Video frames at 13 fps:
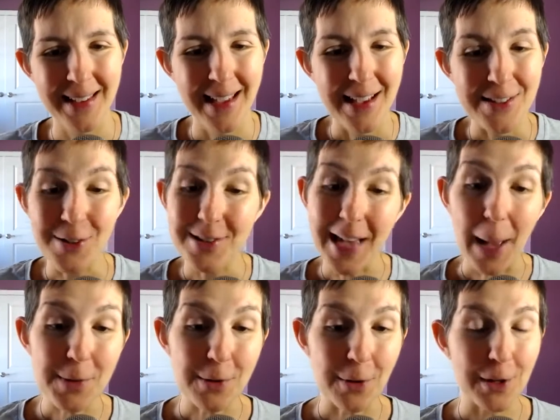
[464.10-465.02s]
So it's
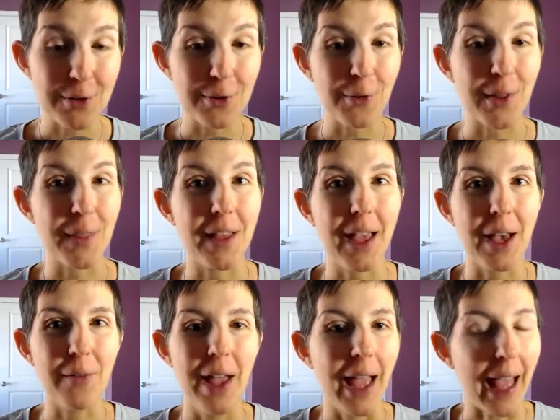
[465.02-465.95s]
absolutely true that
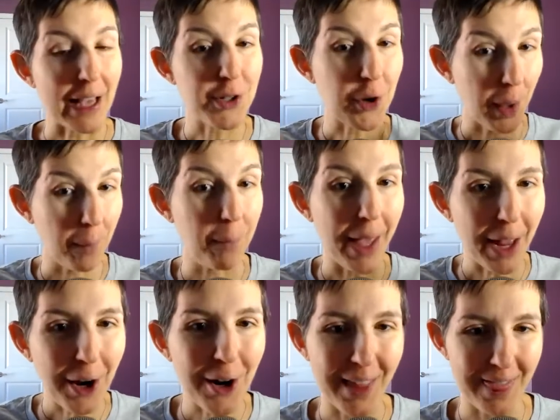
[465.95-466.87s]
as you get
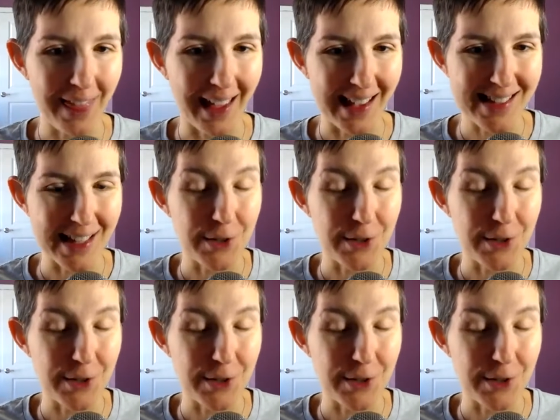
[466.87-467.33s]
better at this,